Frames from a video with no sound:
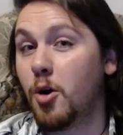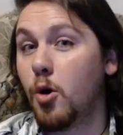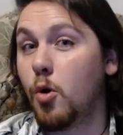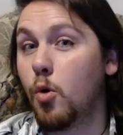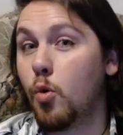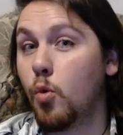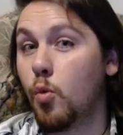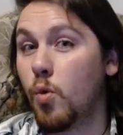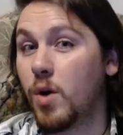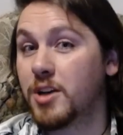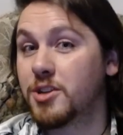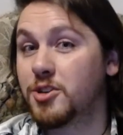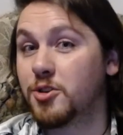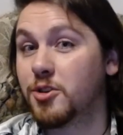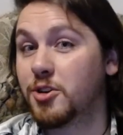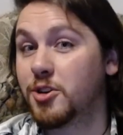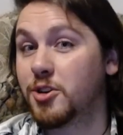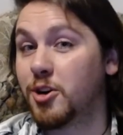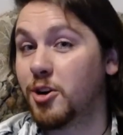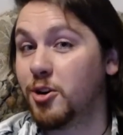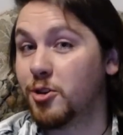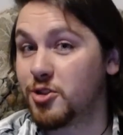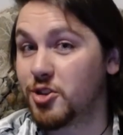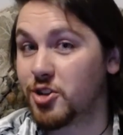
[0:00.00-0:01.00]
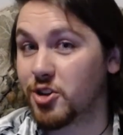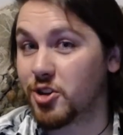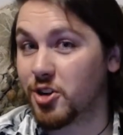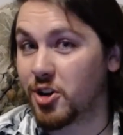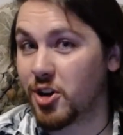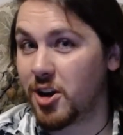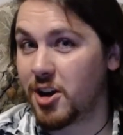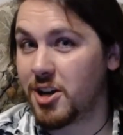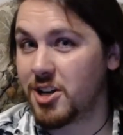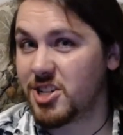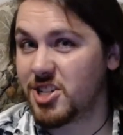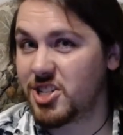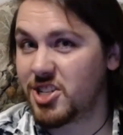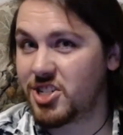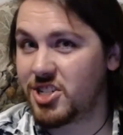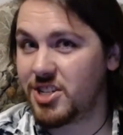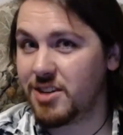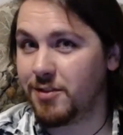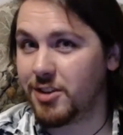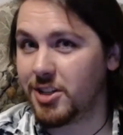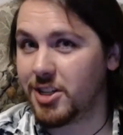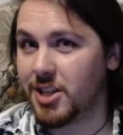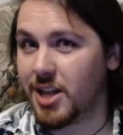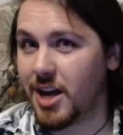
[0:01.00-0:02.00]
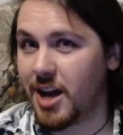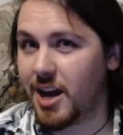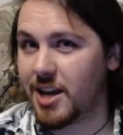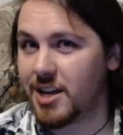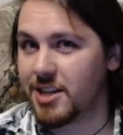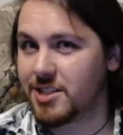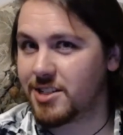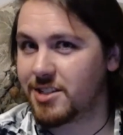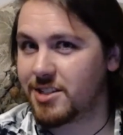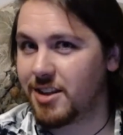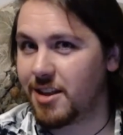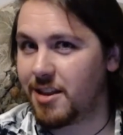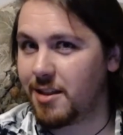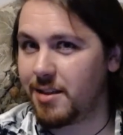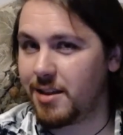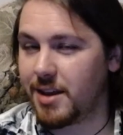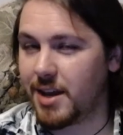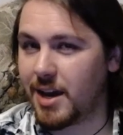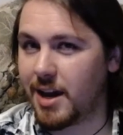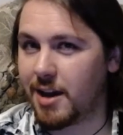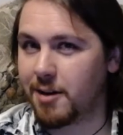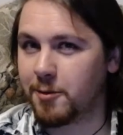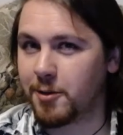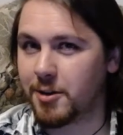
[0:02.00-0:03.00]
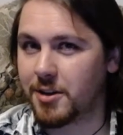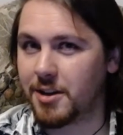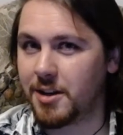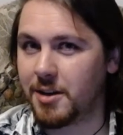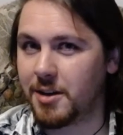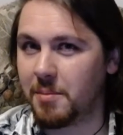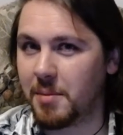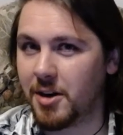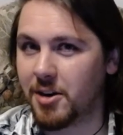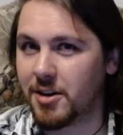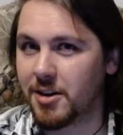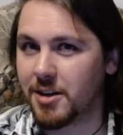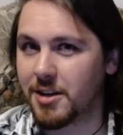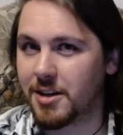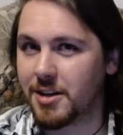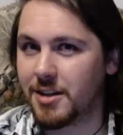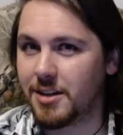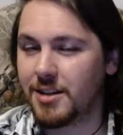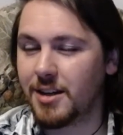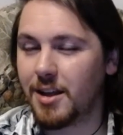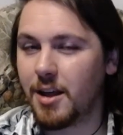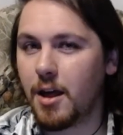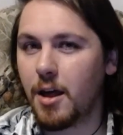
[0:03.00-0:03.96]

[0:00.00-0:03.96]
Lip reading: Western culture civilized the African American.